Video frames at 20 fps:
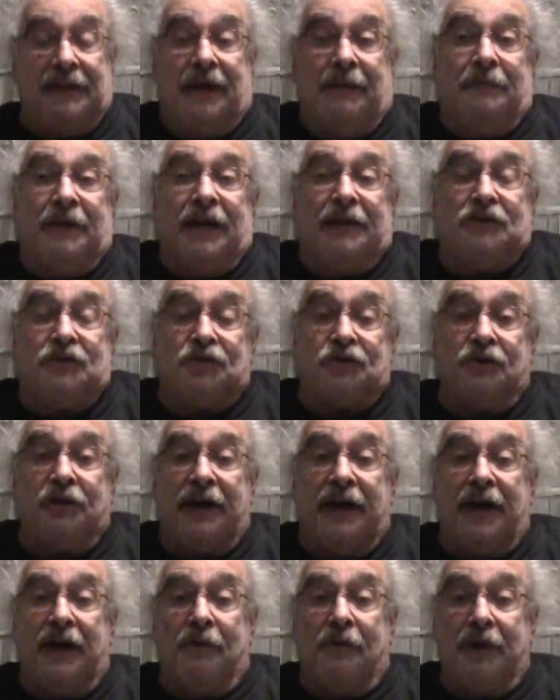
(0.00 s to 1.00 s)
I'm not sure
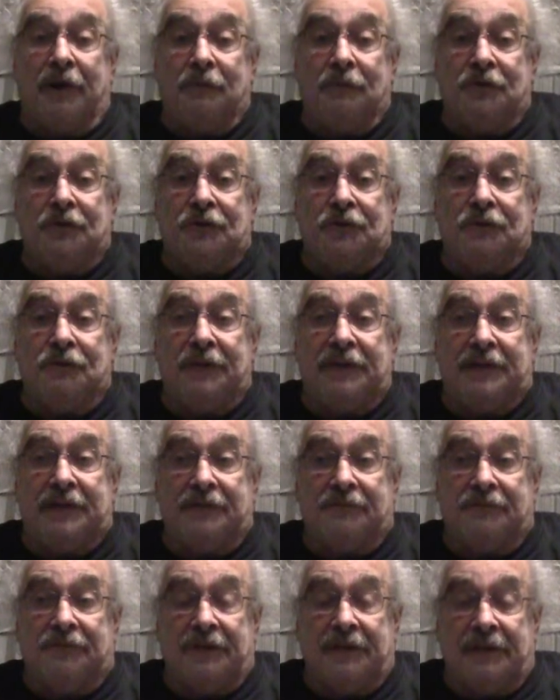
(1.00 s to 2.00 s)
how I would do it
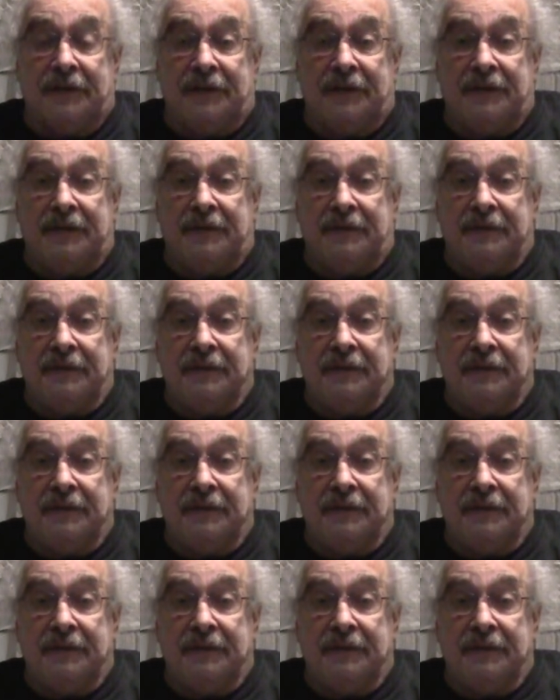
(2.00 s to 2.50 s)
differently.